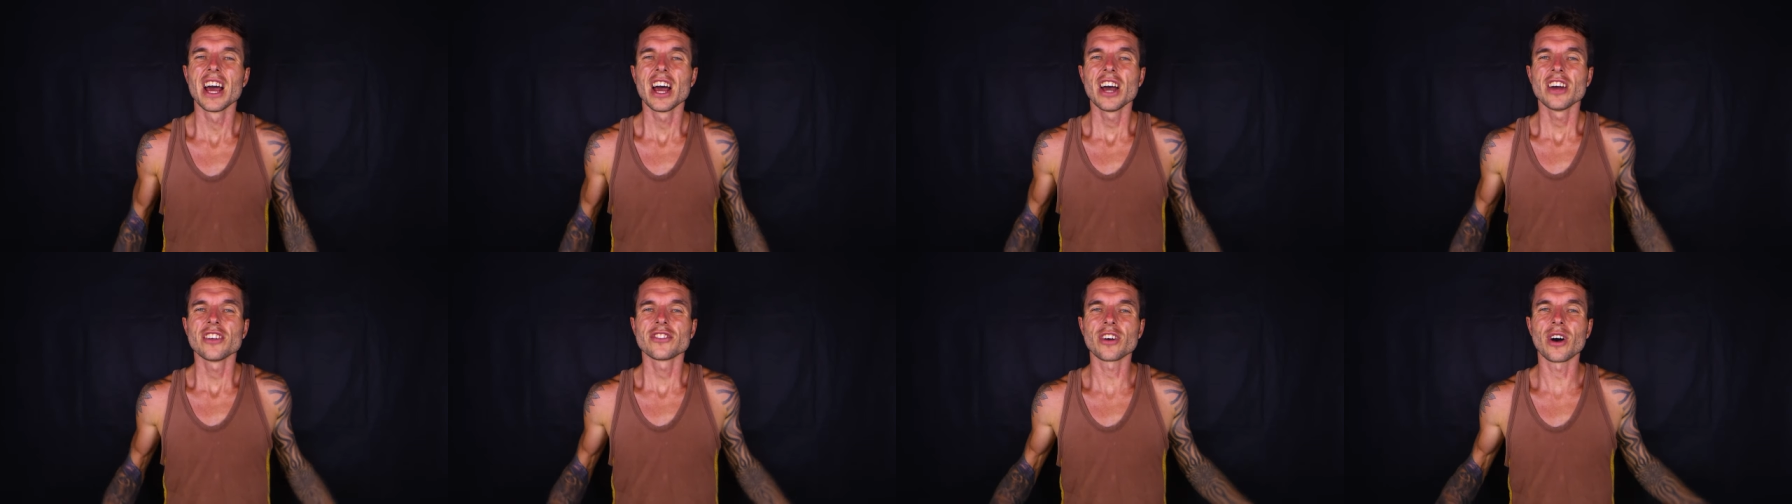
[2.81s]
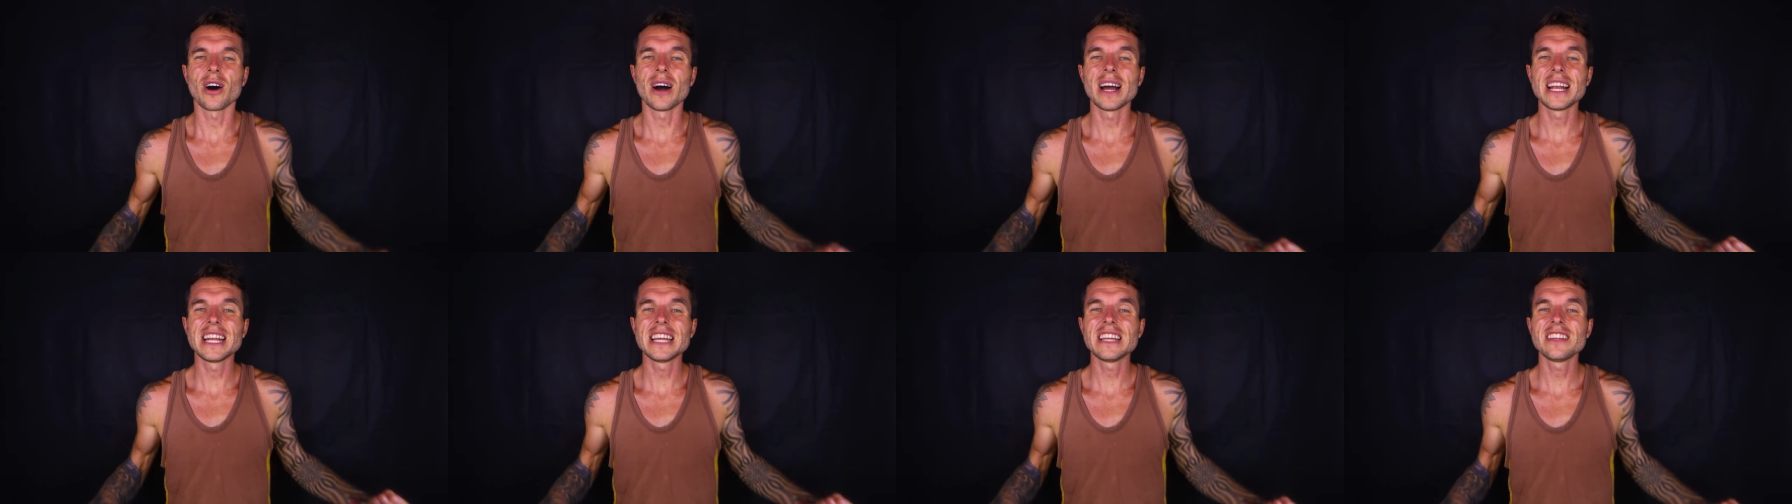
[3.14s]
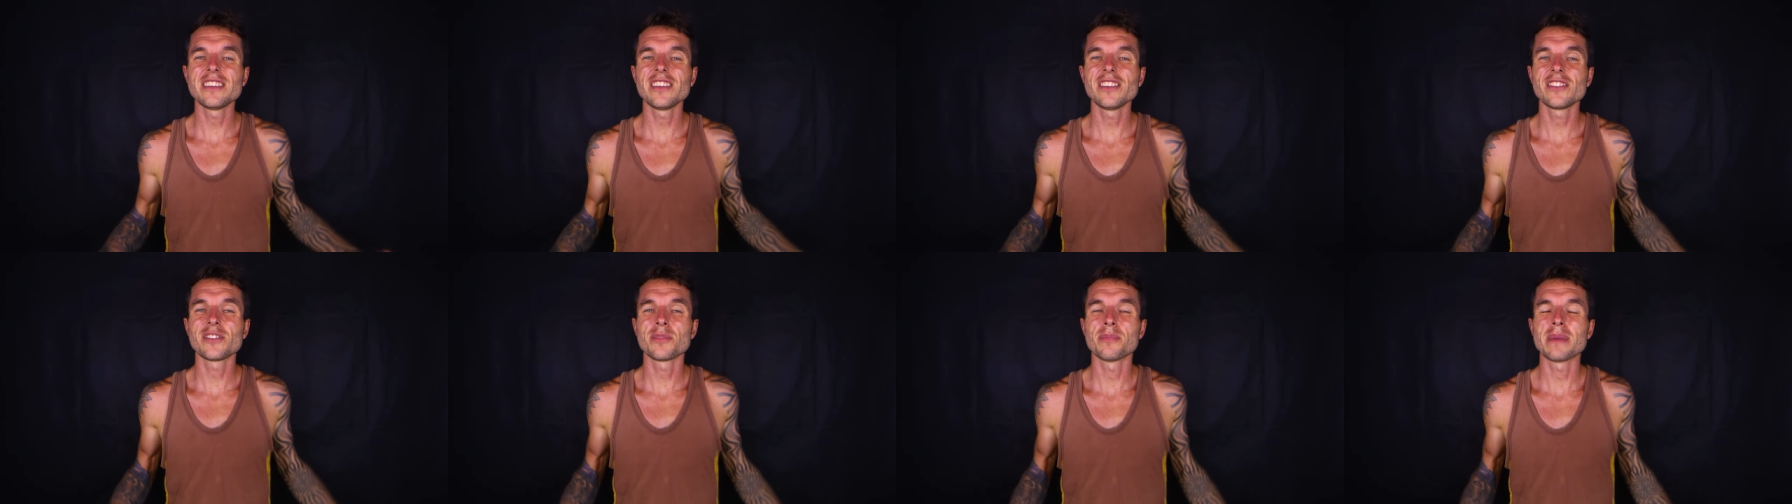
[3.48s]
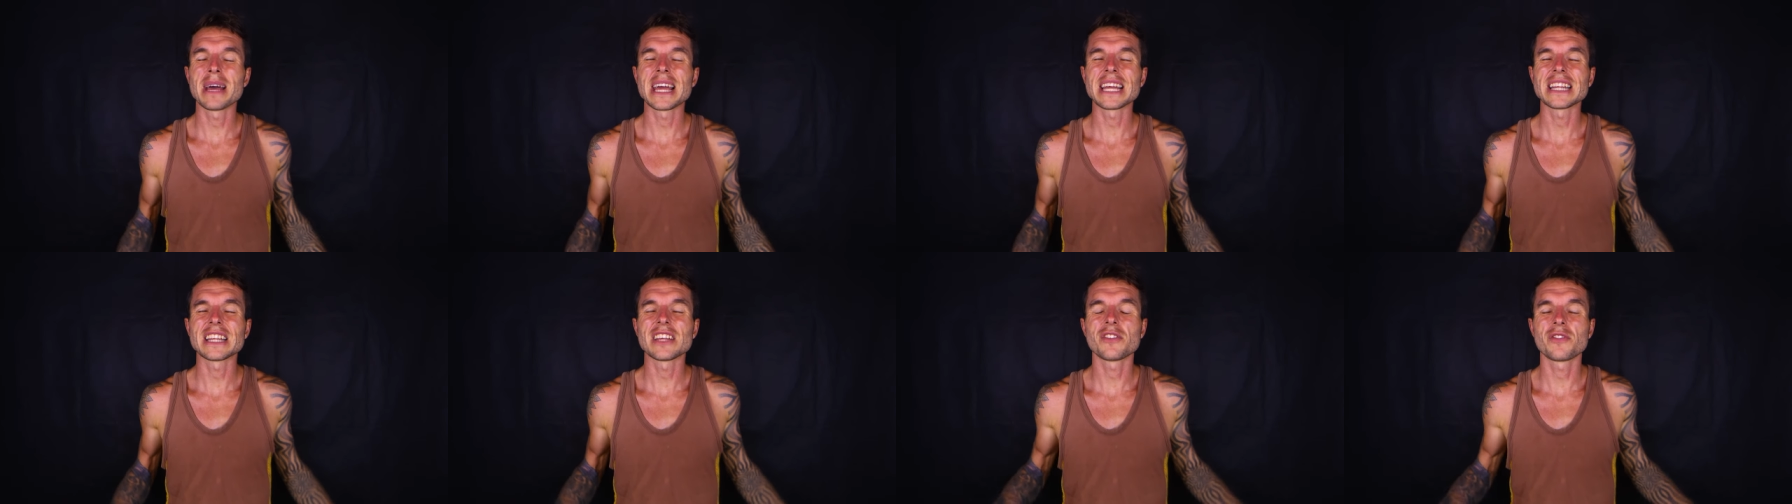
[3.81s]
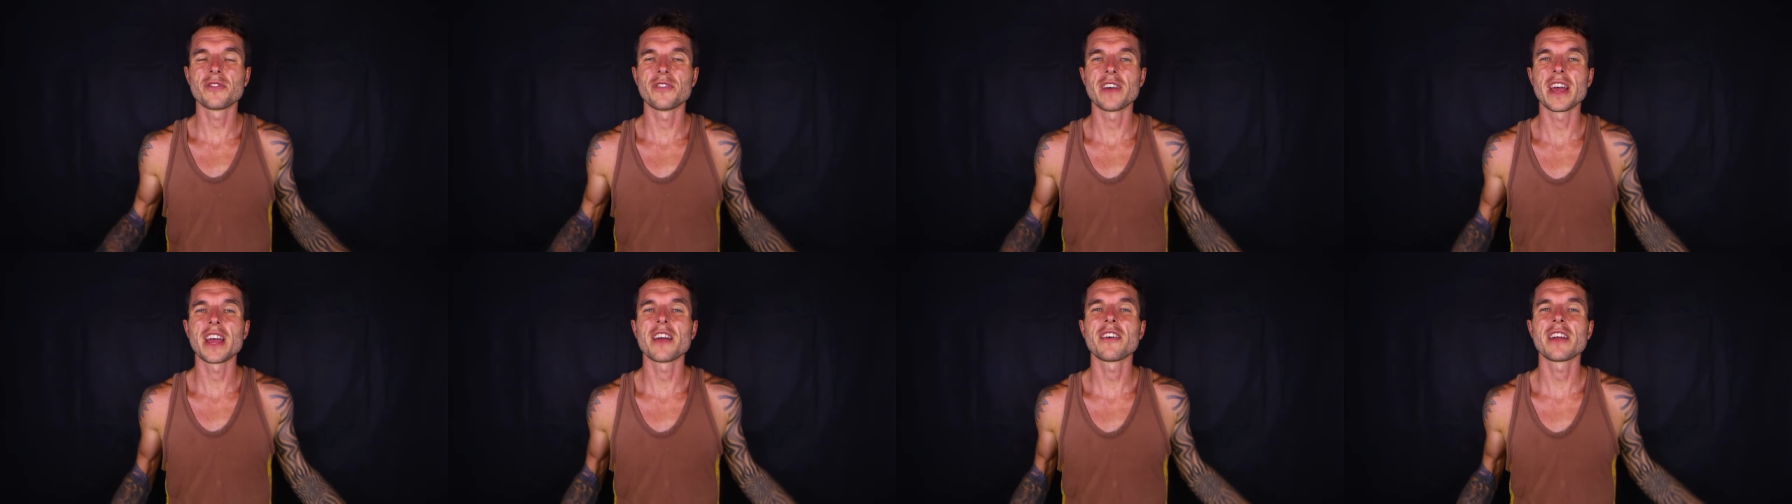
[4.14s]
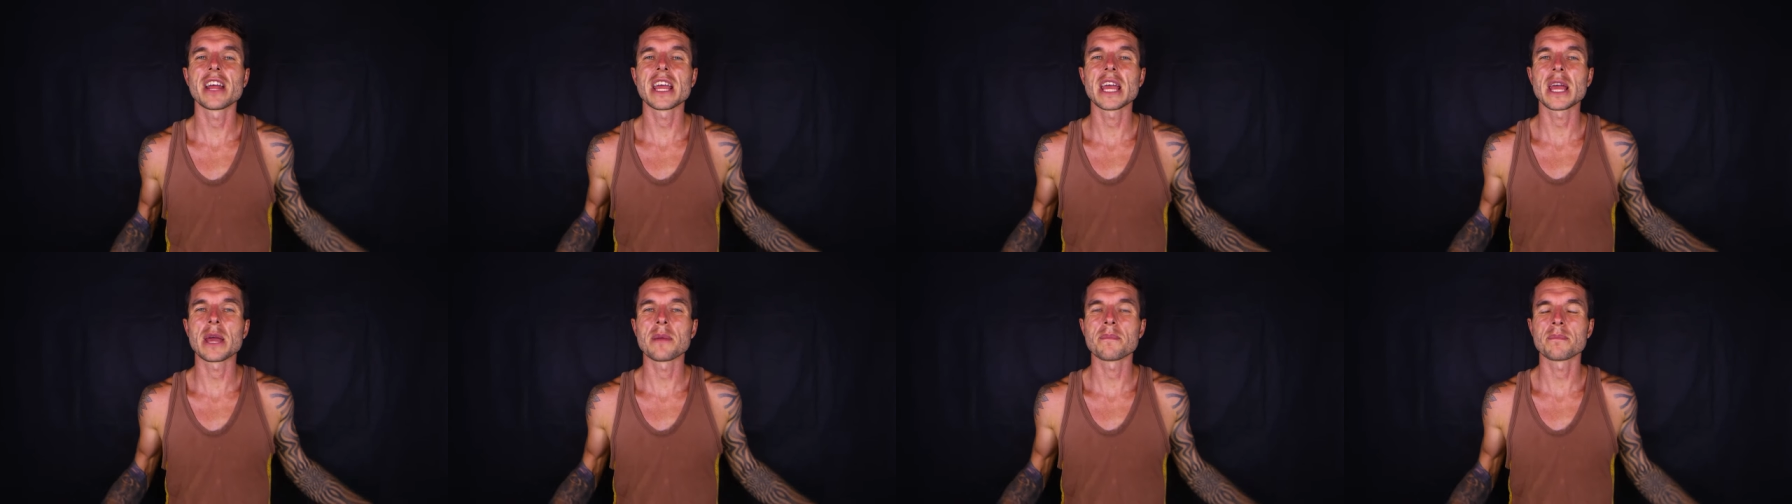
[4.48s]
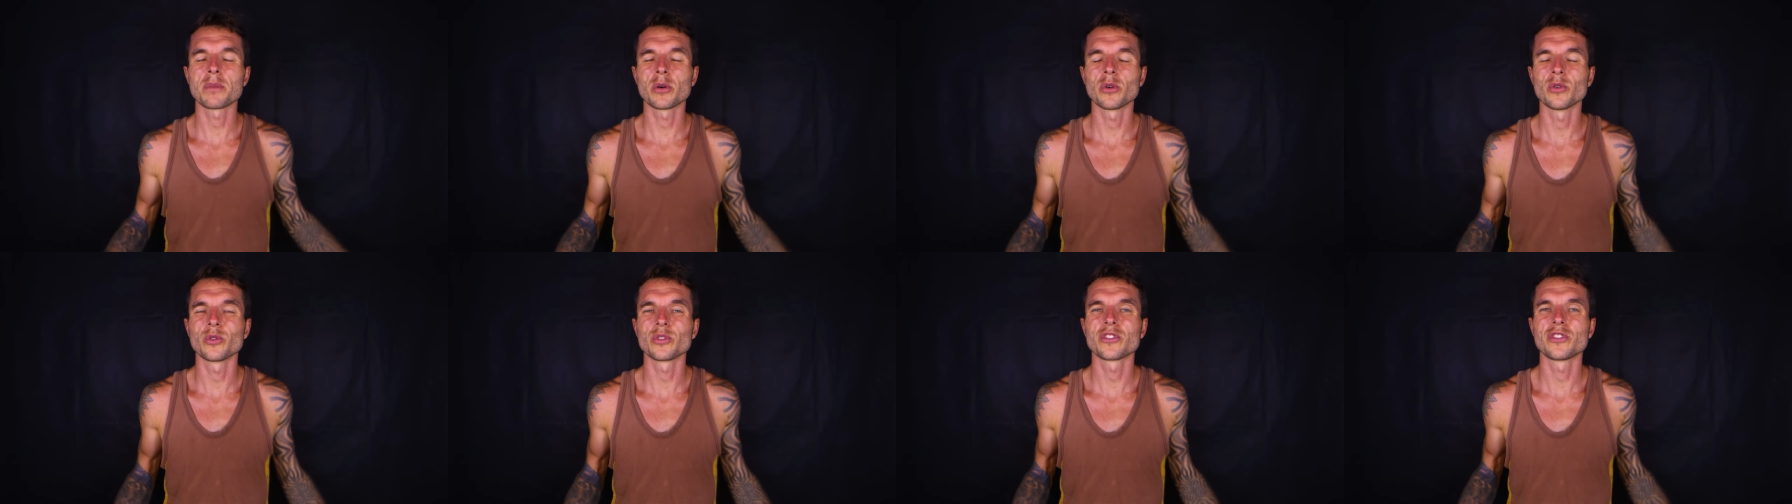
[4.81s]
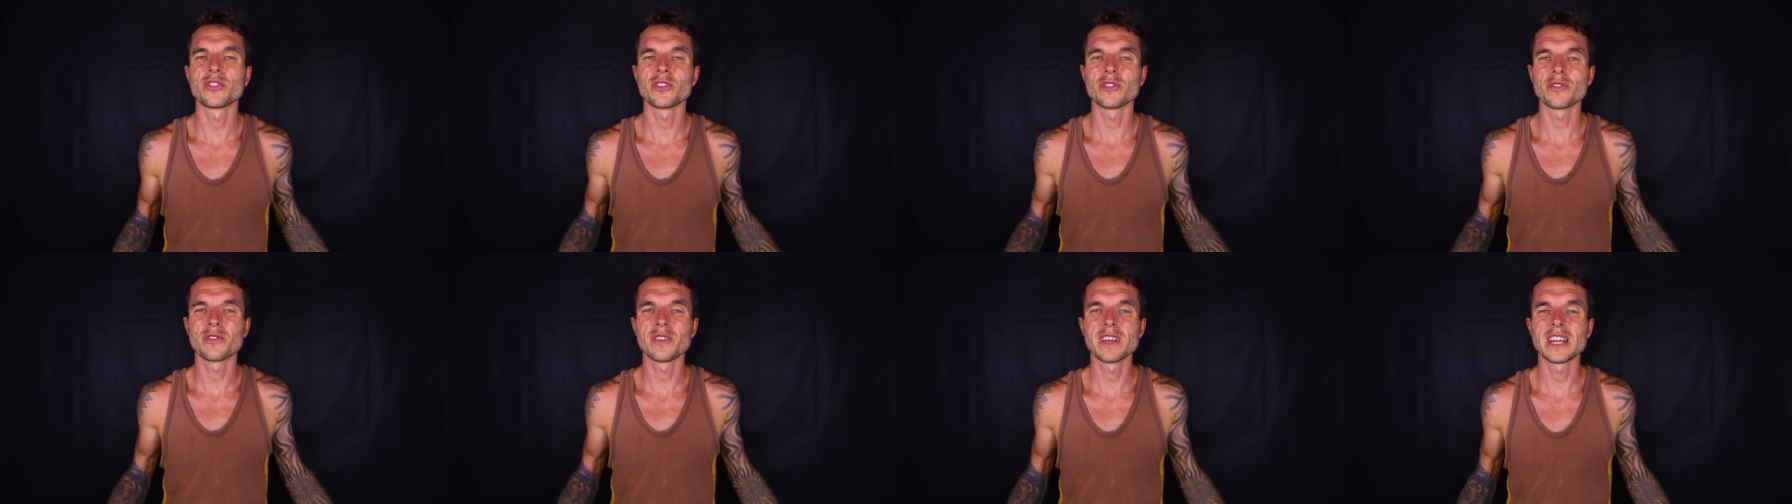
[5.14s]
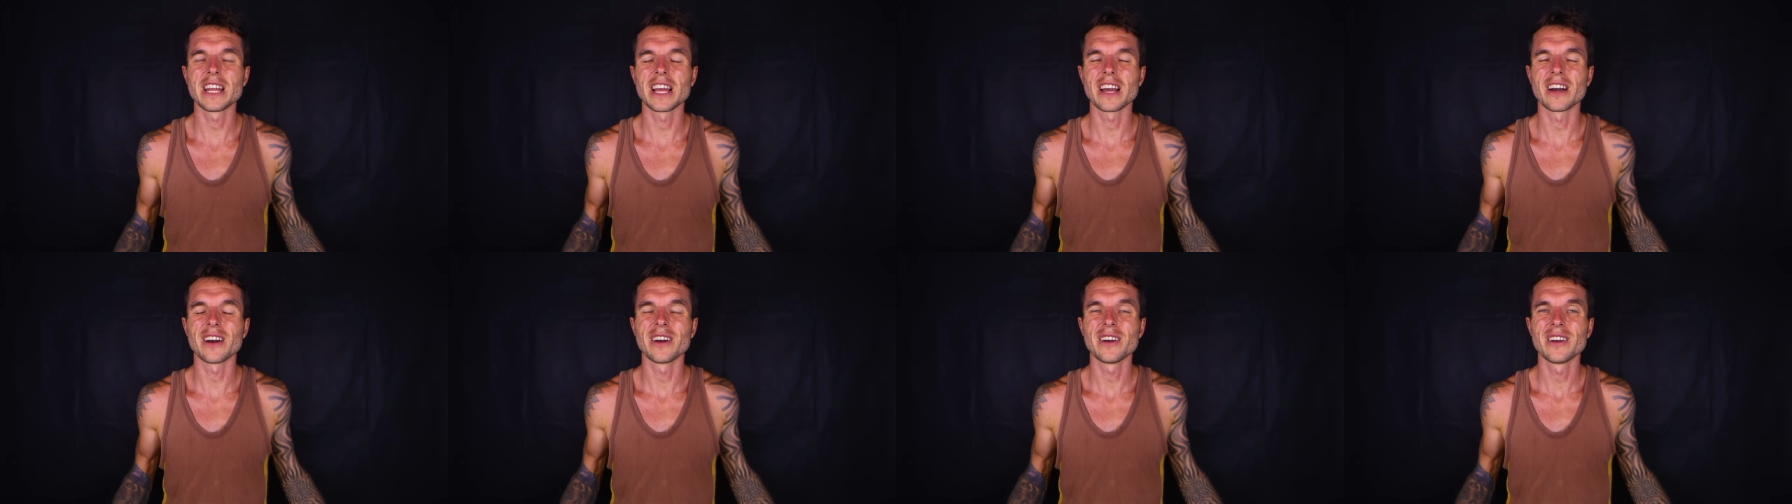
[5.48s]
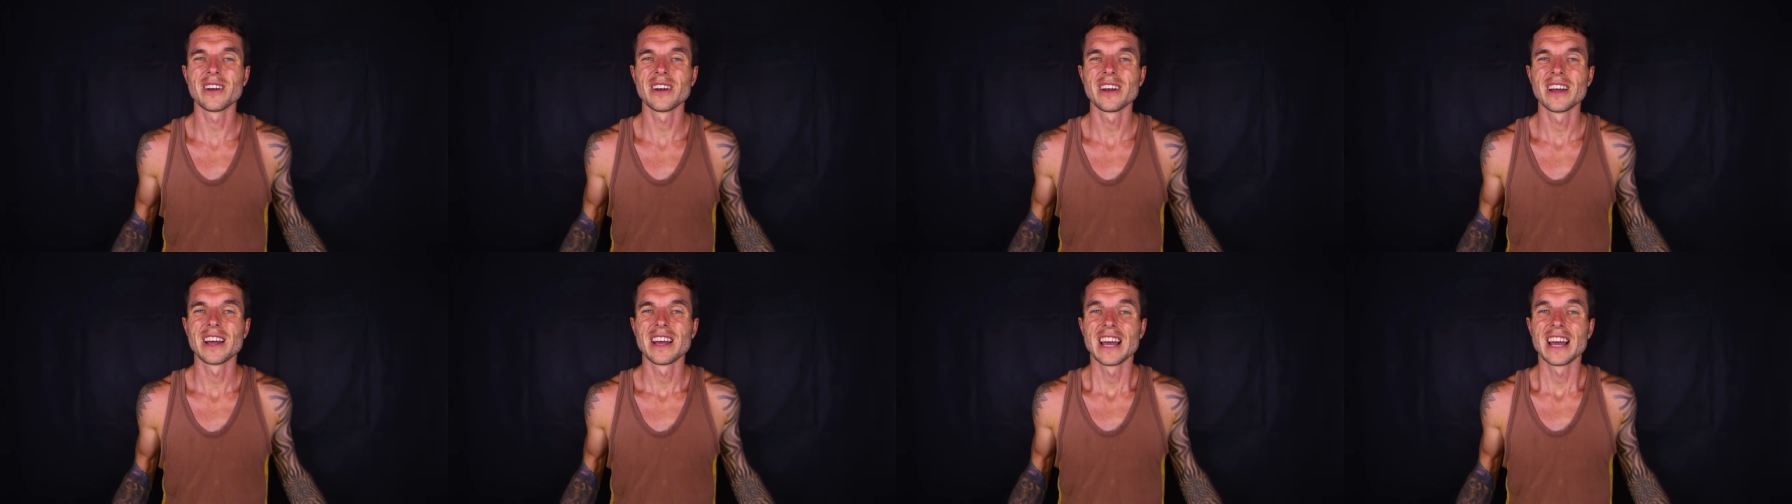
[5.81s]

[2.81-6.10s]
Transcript: So I needed to make this very important video